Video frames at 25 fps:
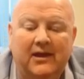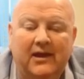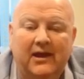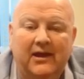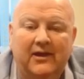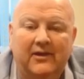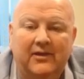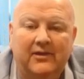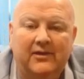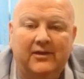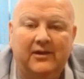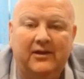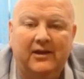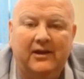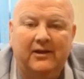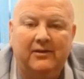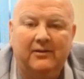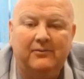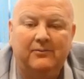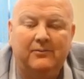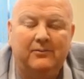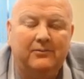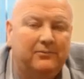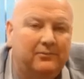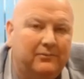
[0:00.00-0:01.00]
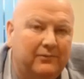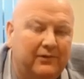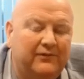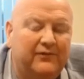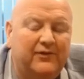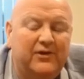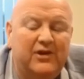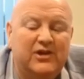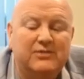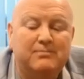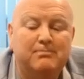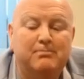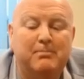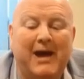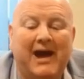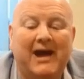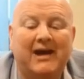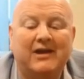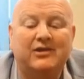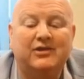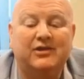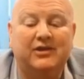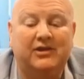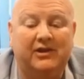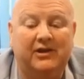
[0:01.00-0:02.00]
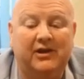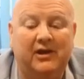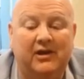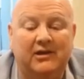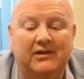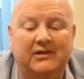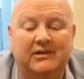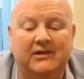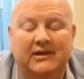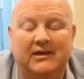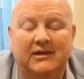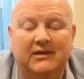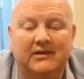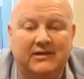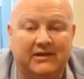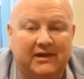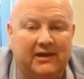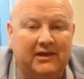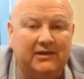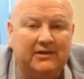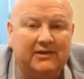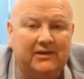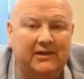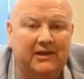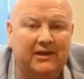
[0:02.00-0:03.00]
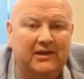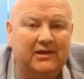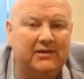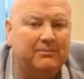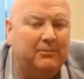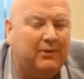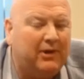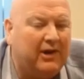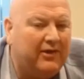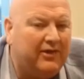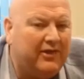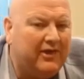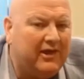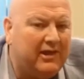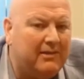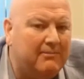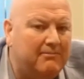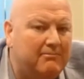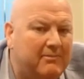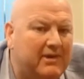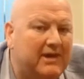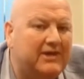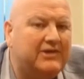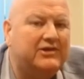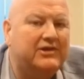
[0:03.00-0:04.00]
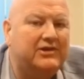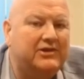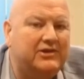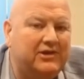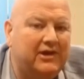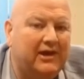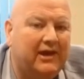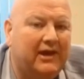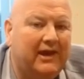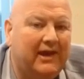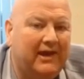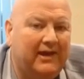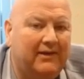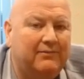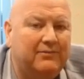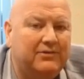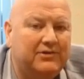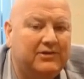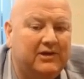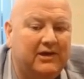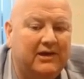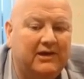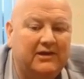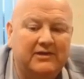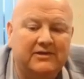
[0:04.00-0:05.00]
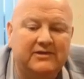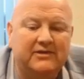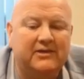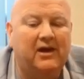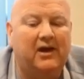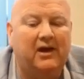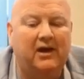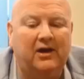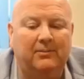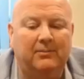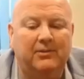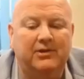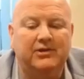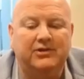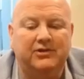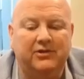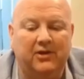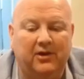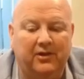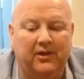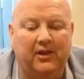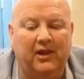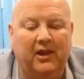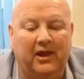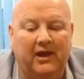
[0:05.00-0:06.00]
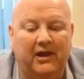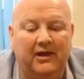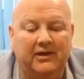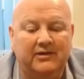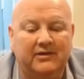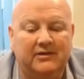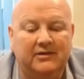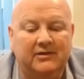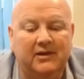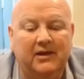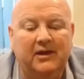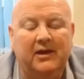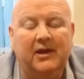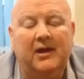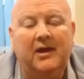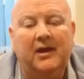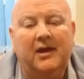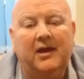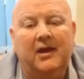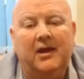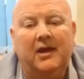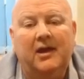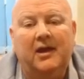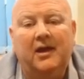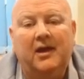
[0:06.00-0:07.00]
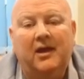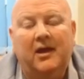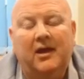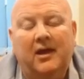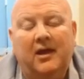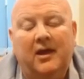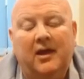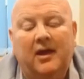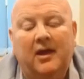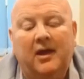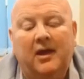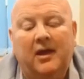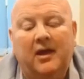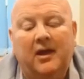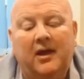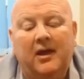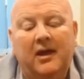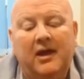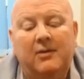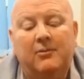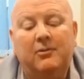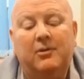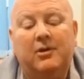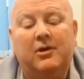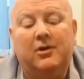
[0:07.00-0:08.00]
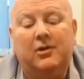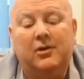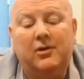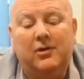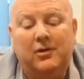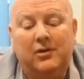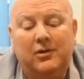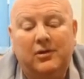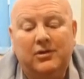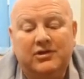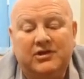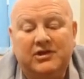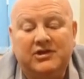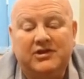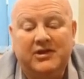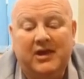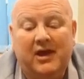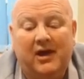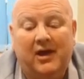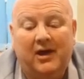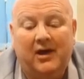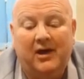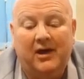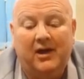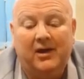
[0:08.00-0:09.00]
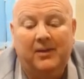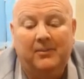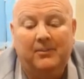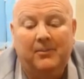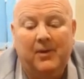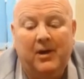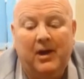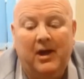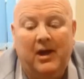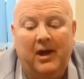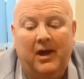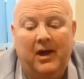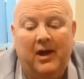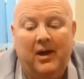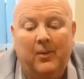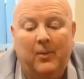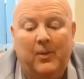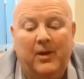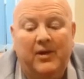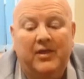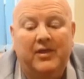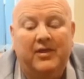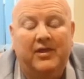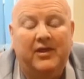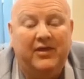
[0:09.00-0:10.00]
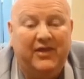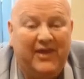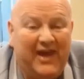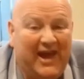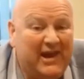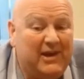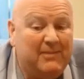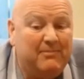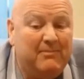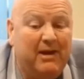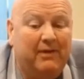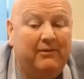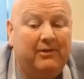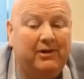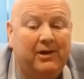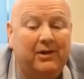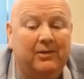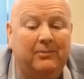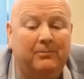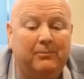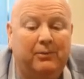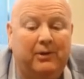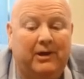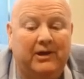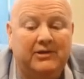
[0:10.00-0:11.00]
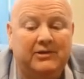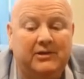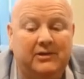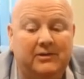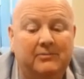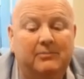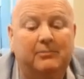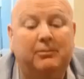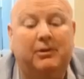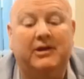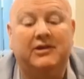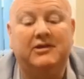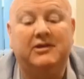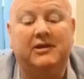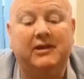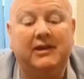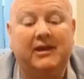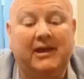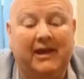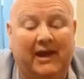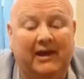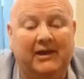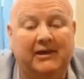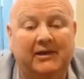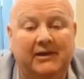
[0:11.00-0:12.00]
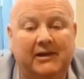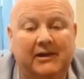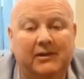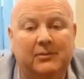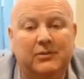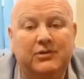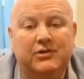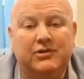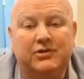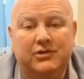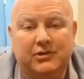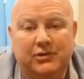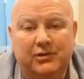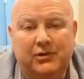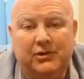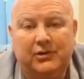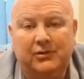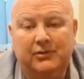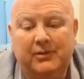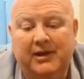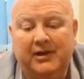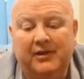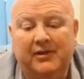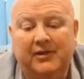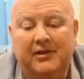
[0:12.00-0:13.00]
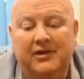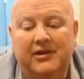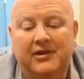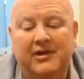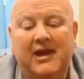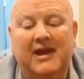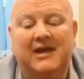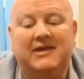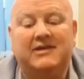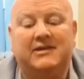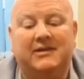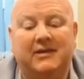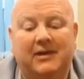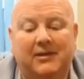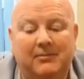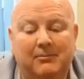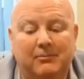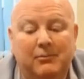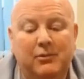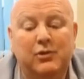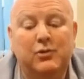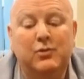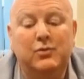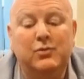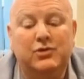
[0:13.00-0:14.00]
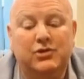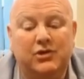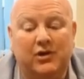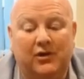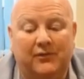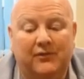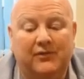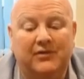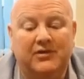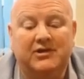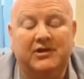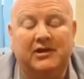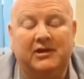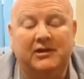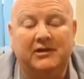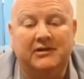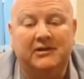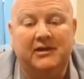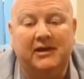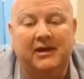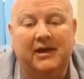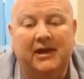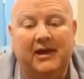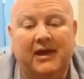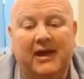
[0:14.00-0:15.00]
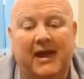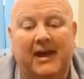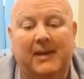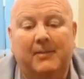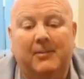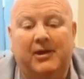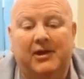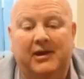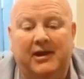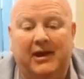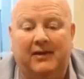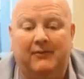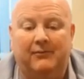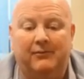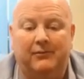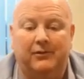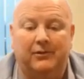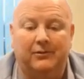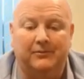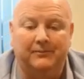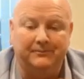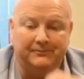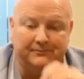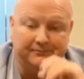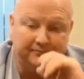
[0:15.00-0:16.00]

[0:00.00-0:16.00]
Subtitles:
in that it refers back to the 1960s, but I think the message it gives is timeless nonetheless. It recalls a time when the then American president, President Kennedy, was touring the NASA moonshot facility in Cape Canaveral.